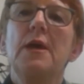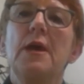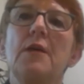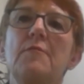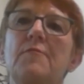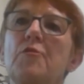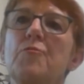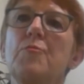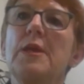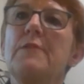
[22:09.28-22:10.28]
how
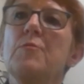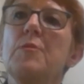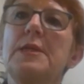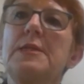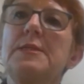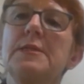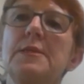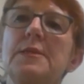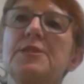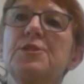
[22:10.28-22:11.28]
vulnerable everyone is
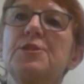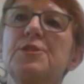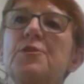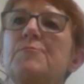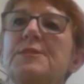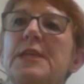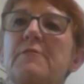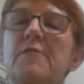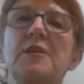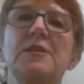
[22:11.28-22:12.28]
and that certain
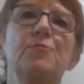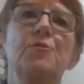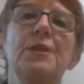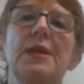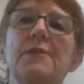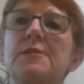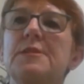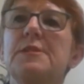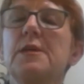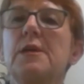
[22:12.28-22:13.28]
groups sacrifice more than
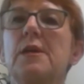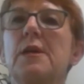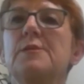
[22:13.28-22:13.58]
others.